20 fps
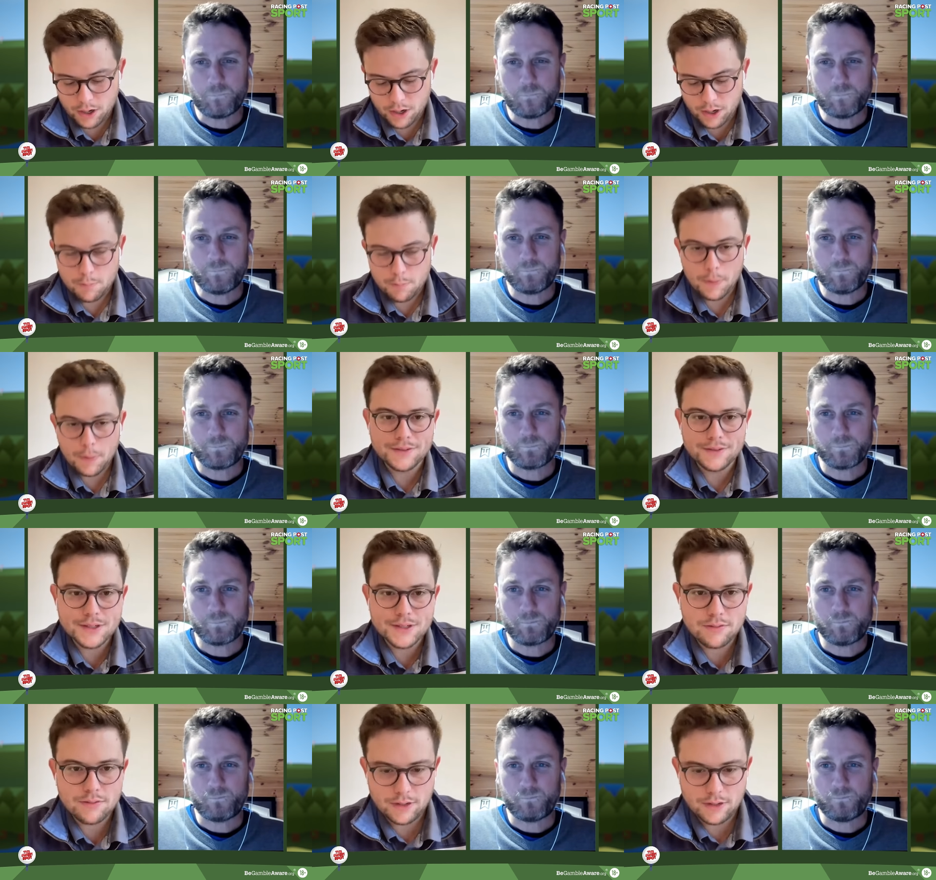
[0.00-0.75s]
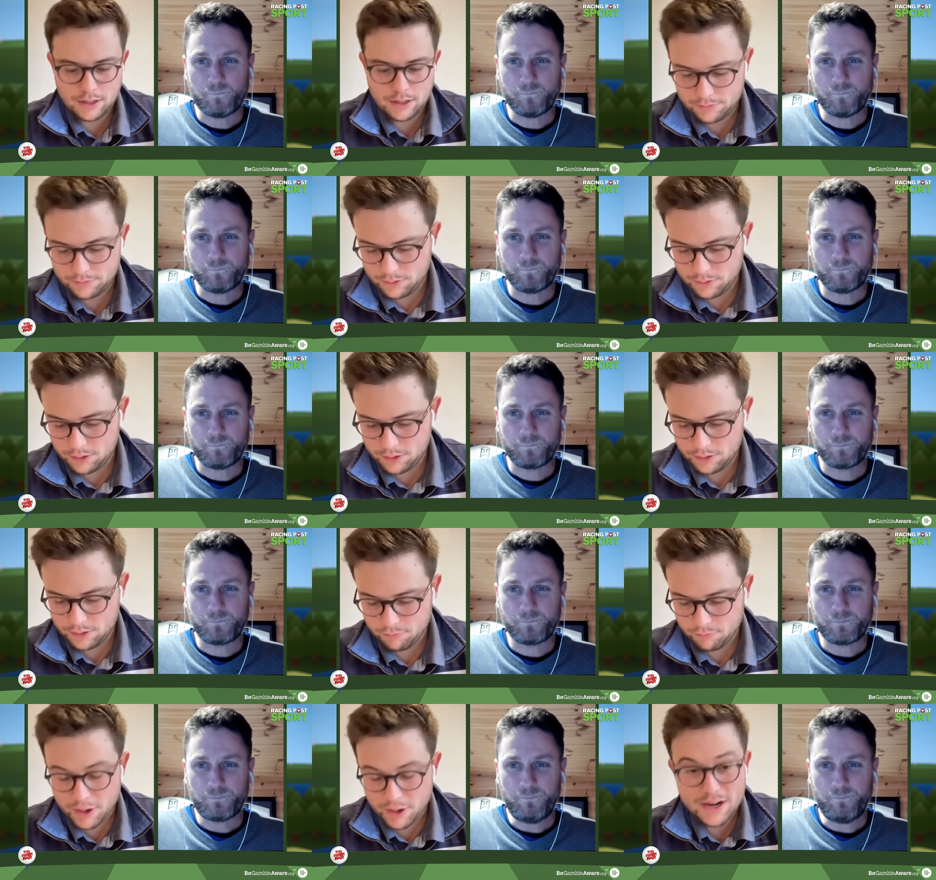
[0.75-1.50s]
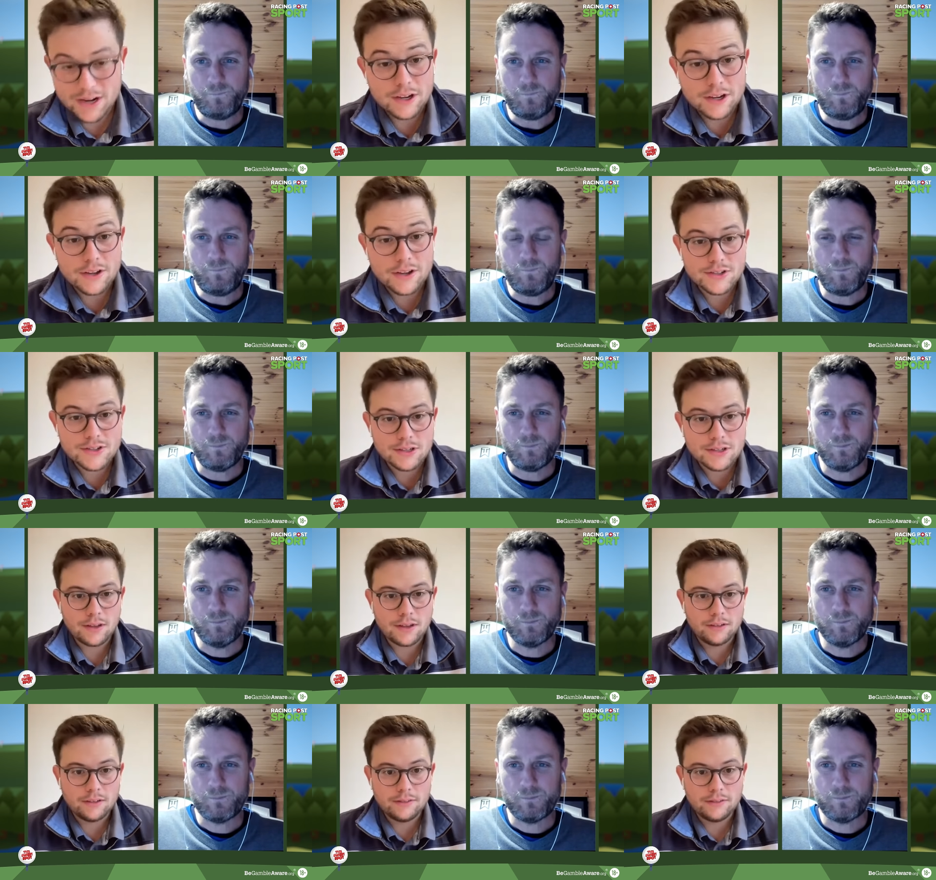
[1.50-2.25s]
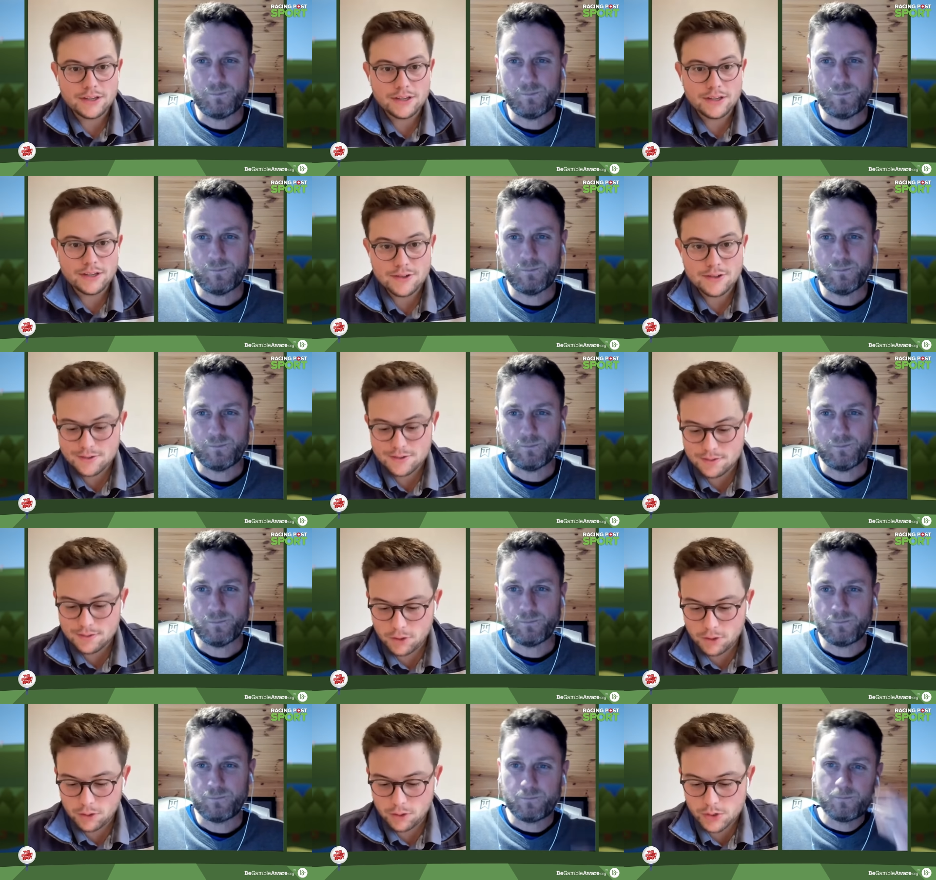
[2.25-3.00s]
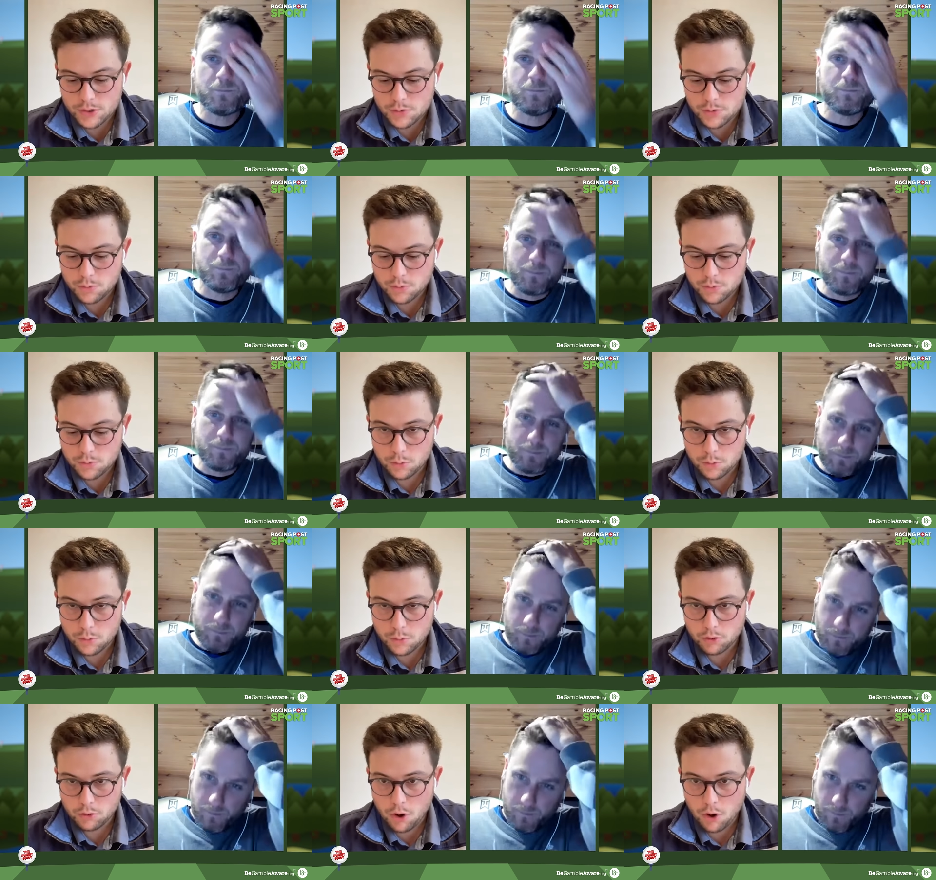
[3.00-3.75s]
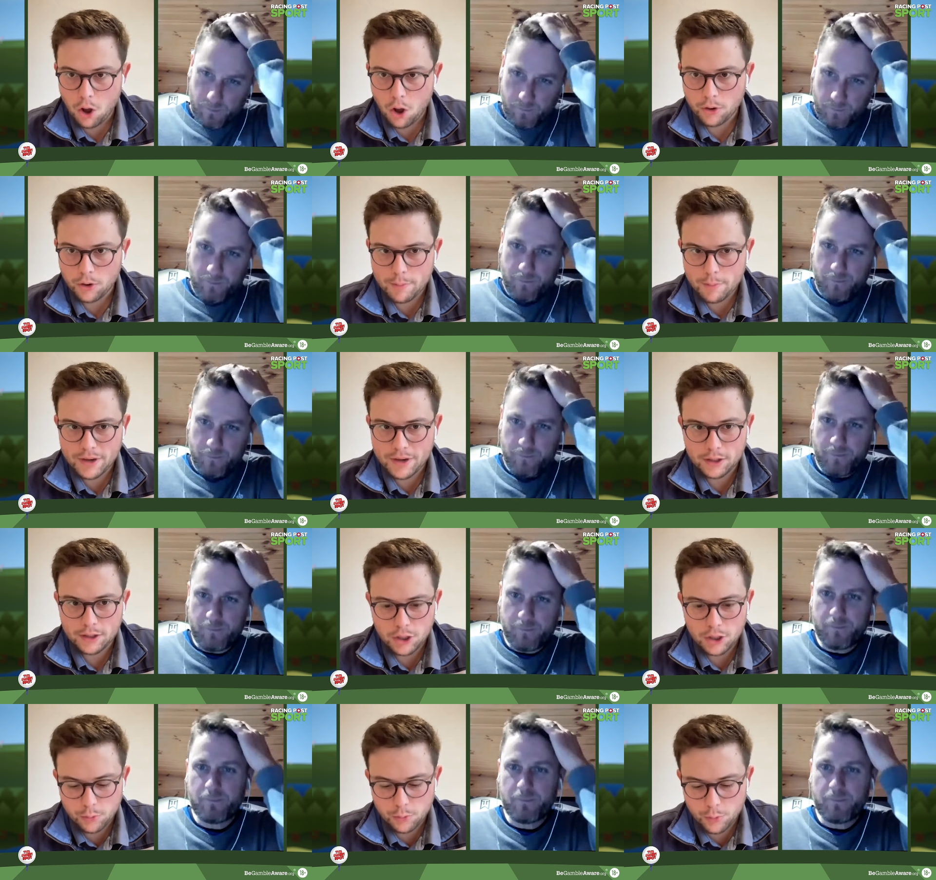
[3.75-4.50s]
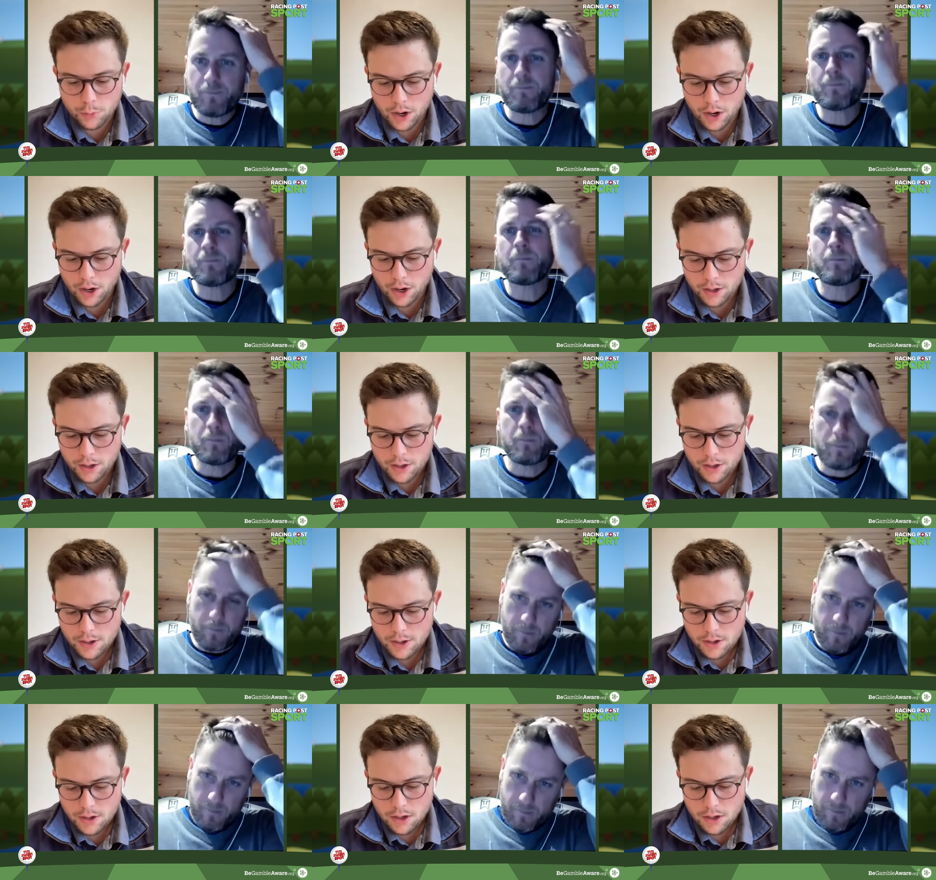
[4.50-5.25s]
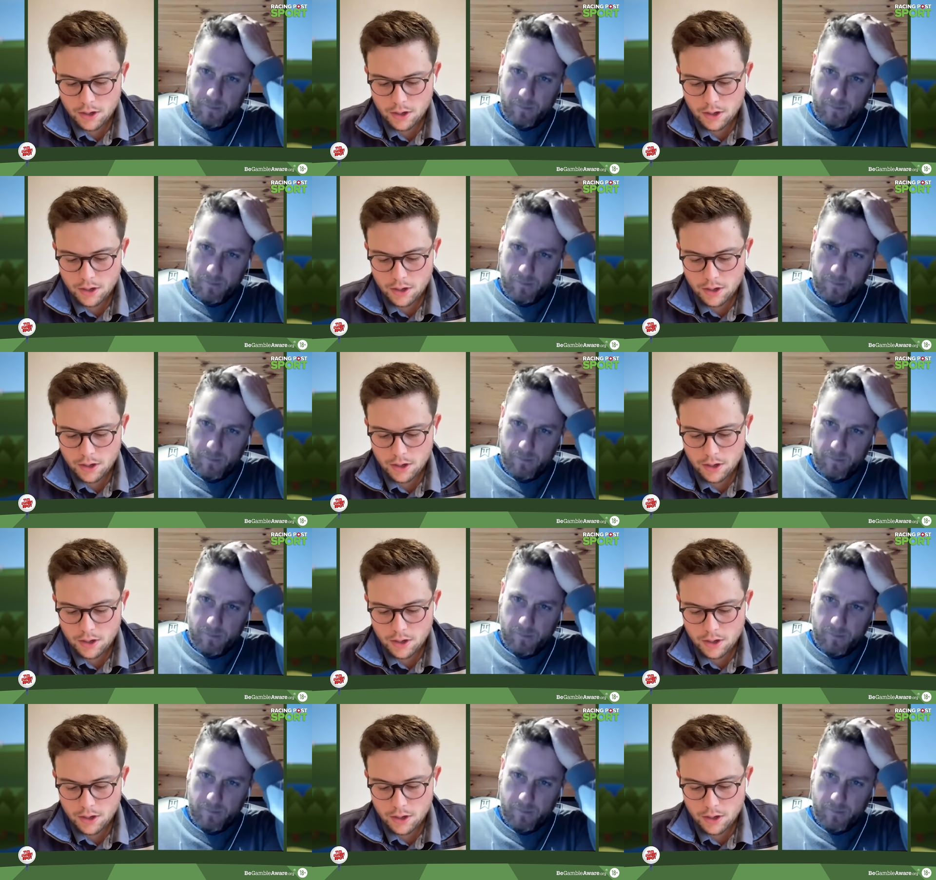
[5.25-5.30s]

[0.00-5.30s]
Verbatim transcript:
Speaker 1: you know, plenty of our readers and, and listeners and viewers w were on. I mean, you were.